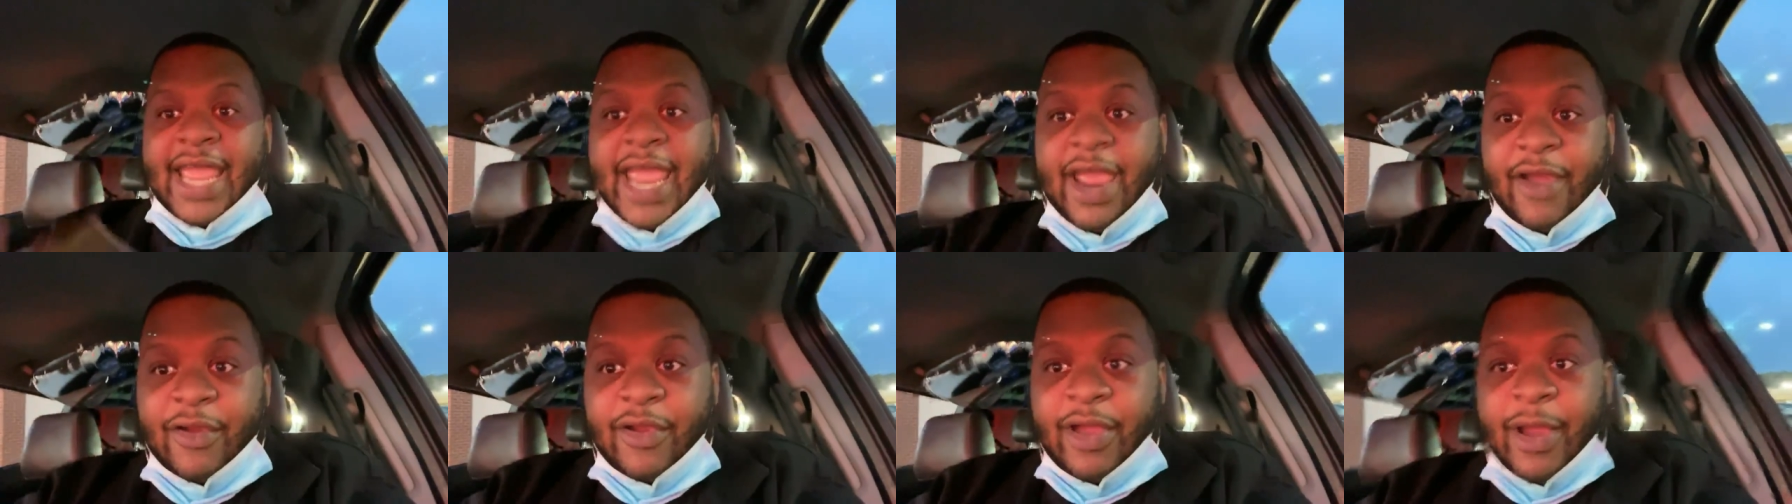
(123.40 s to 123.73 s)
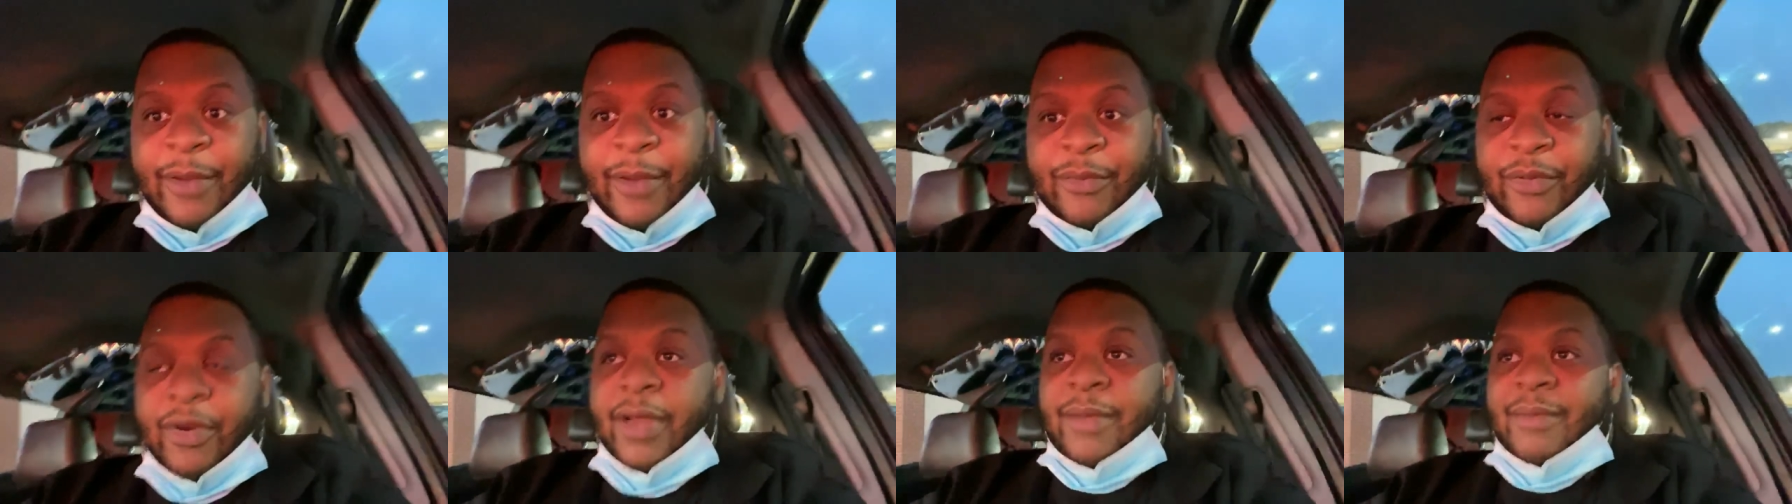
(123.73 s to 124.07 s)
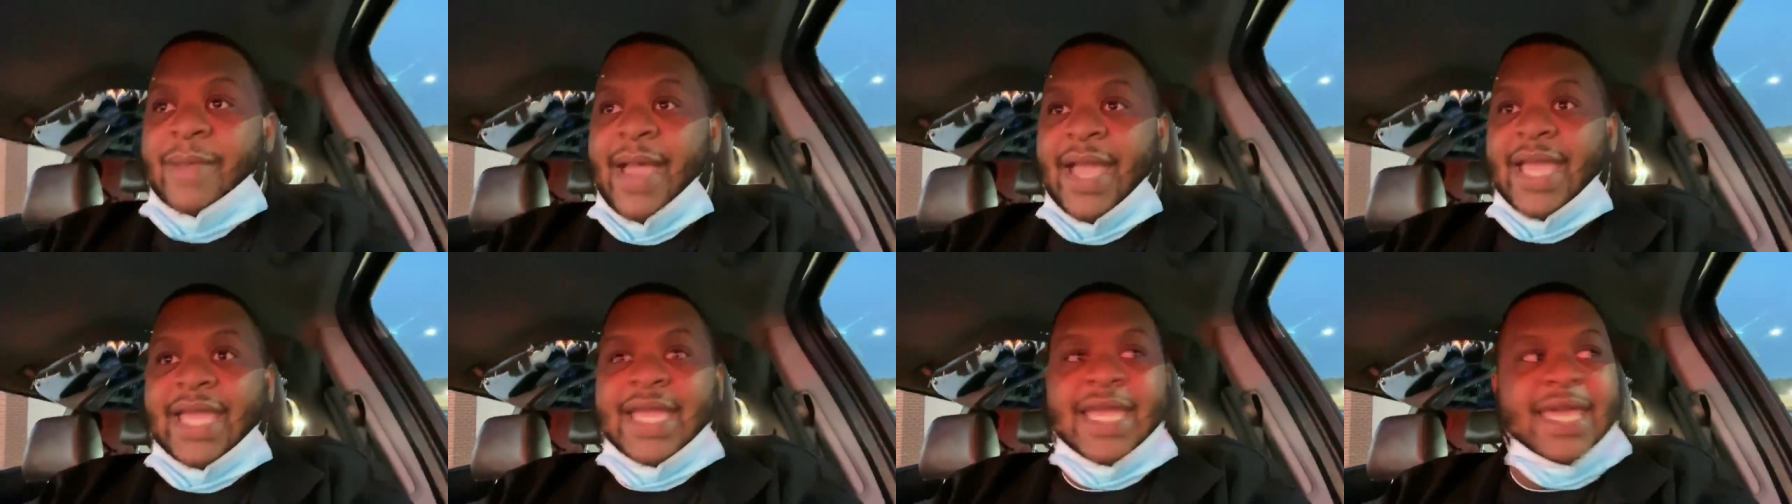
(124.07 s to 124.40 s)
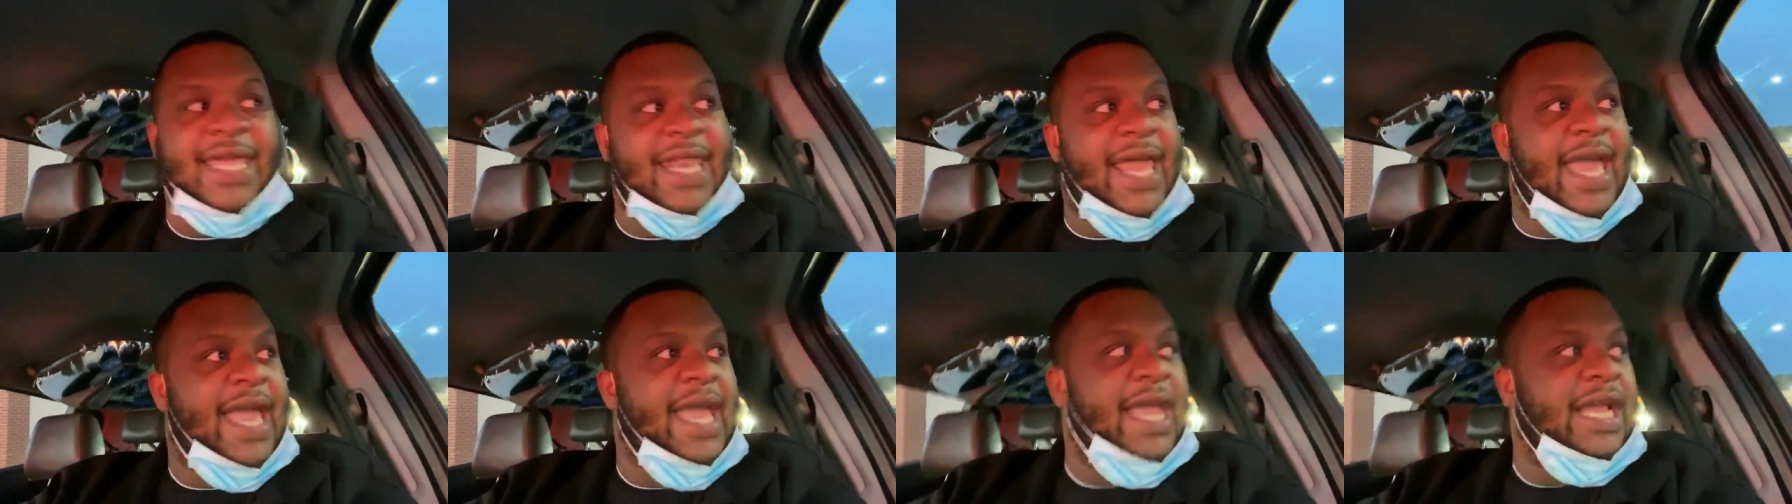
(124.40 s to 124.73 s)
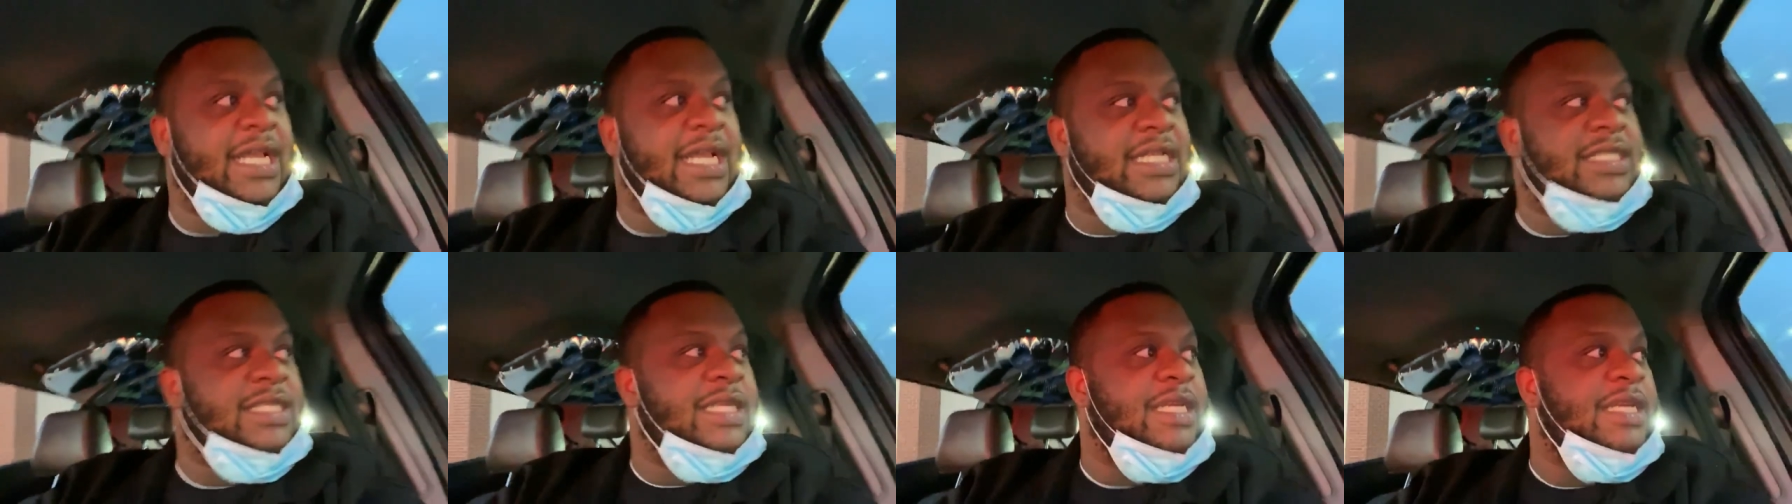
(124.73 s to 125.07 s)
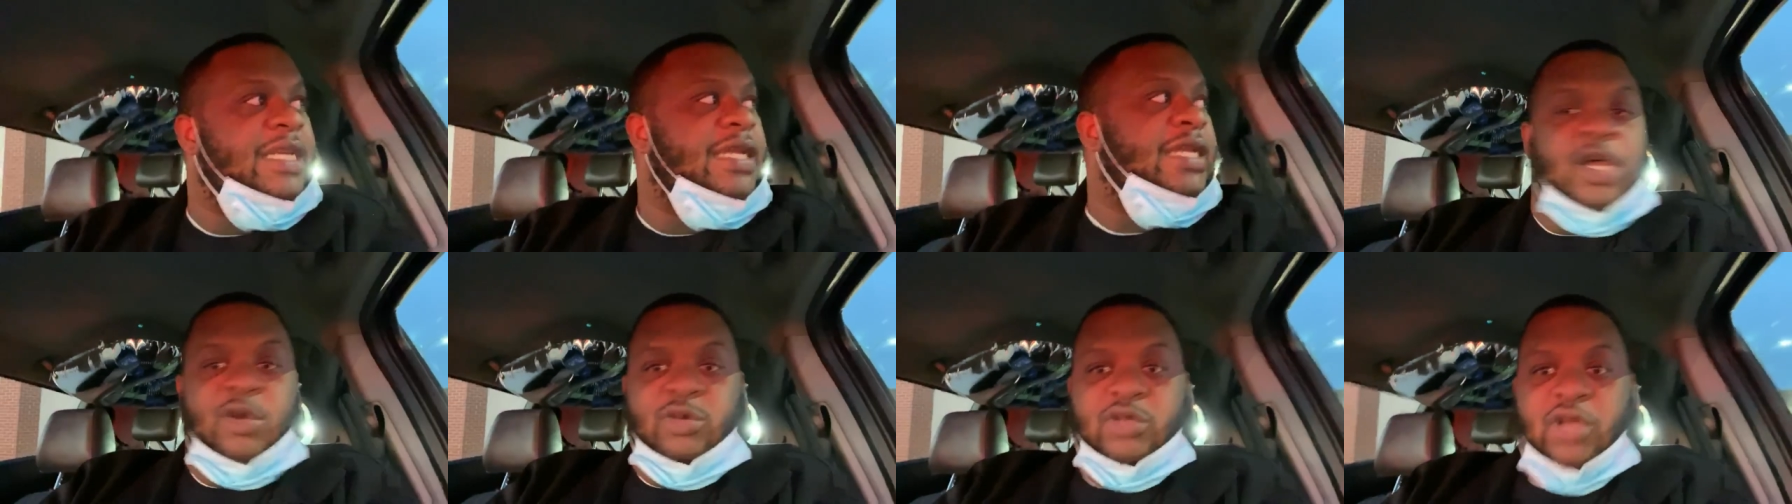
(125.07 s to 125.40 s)
hurry up, run back and get Ashley.
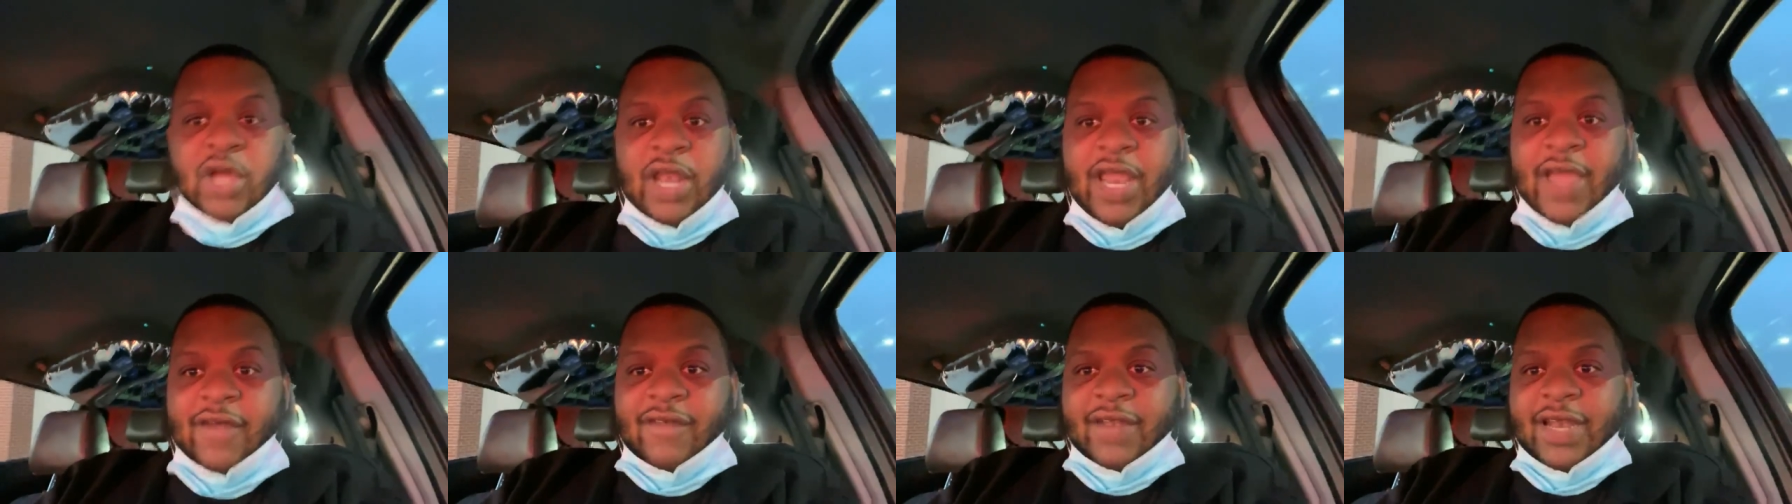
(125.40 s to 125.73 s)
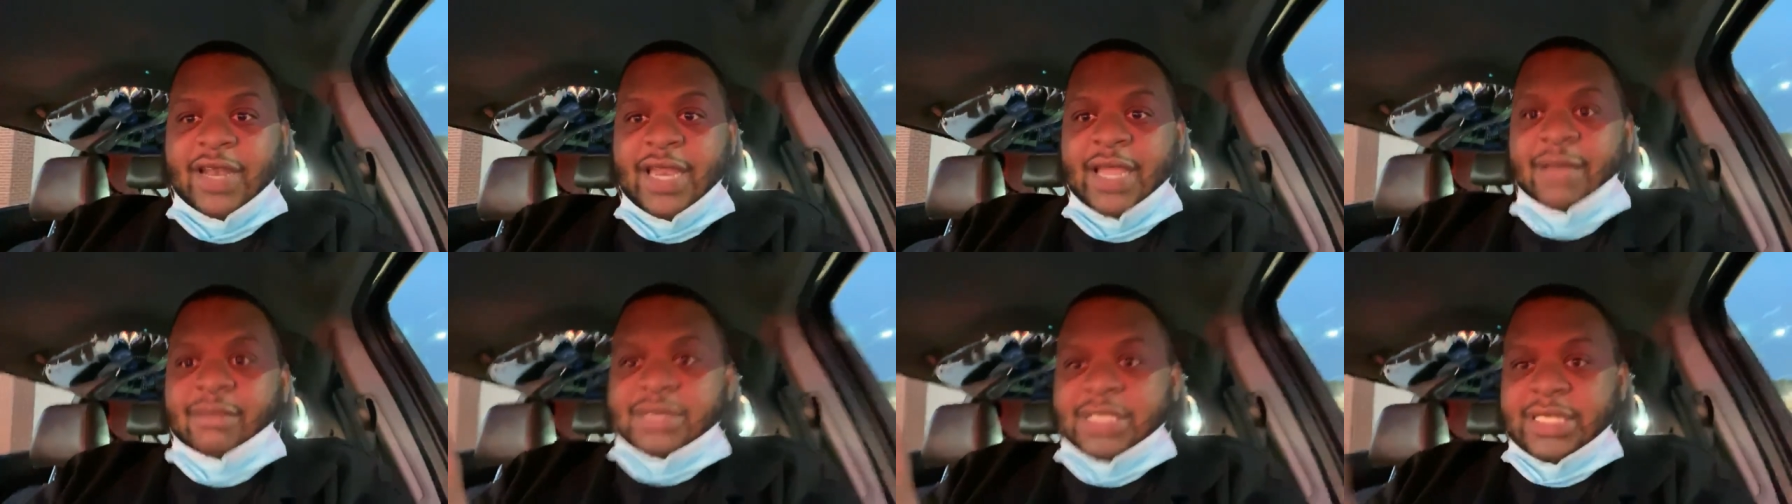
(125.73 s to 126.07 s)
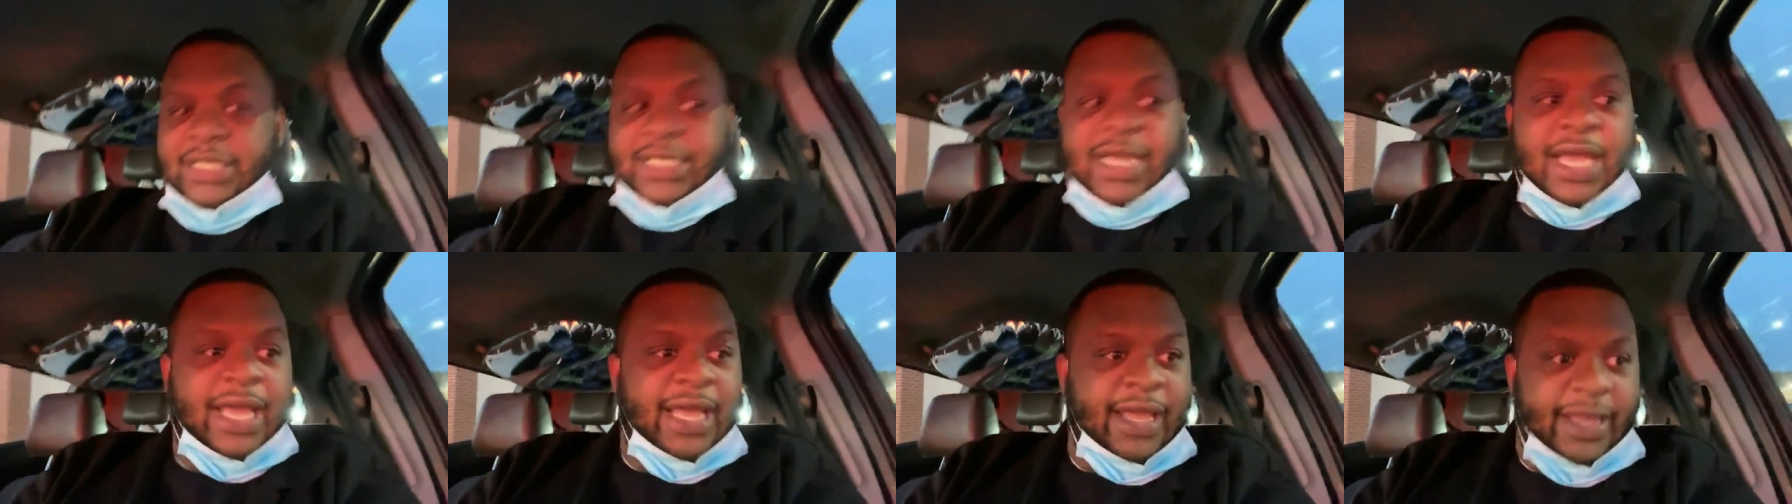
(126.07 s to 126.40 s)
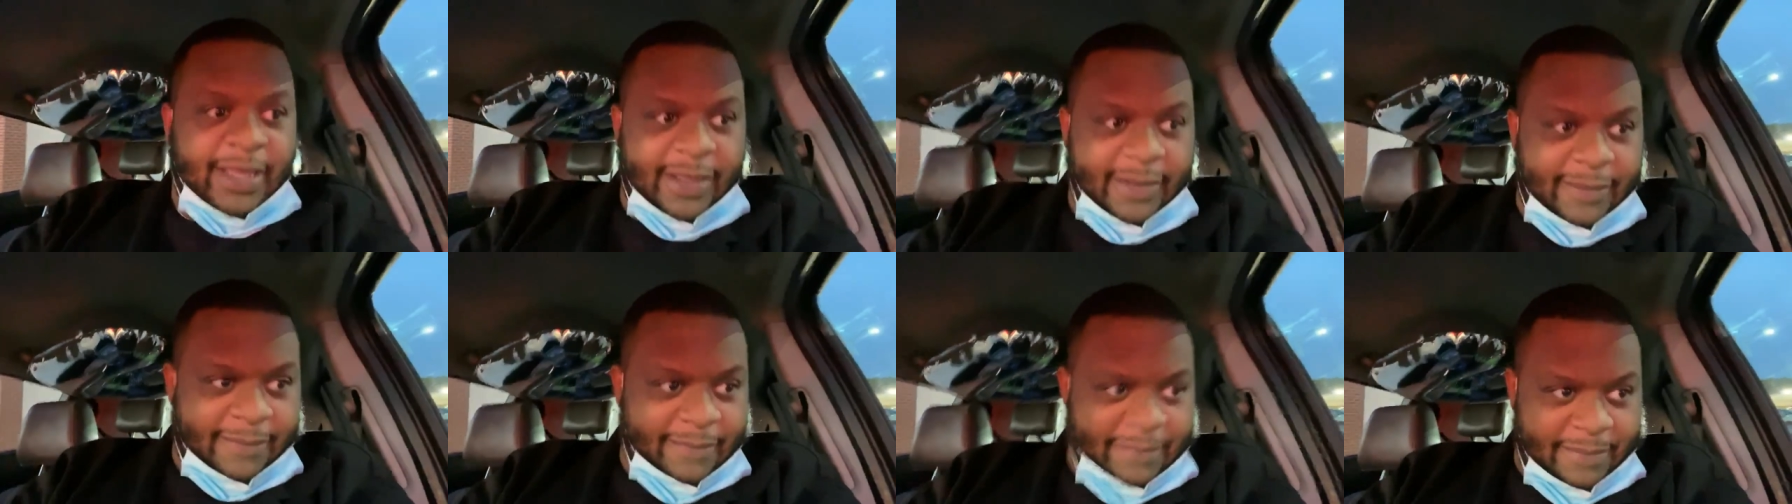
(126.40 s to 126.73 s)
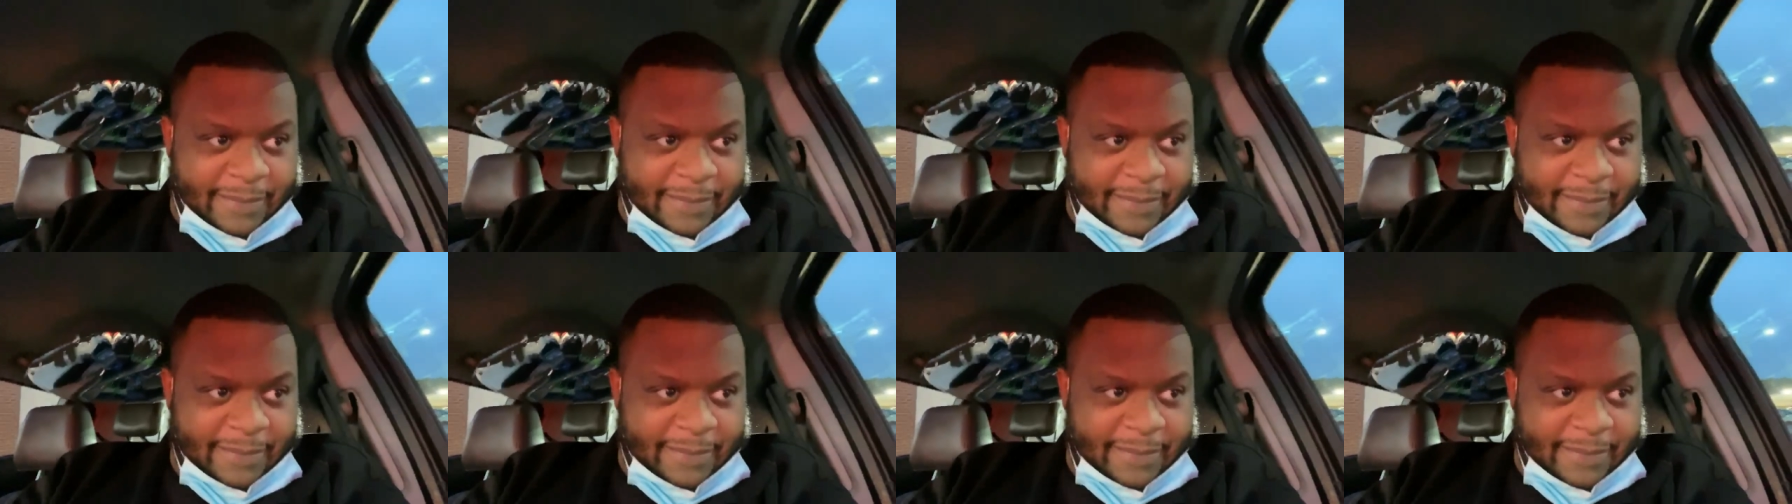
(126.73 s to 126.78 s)
Because I don't have a limited time,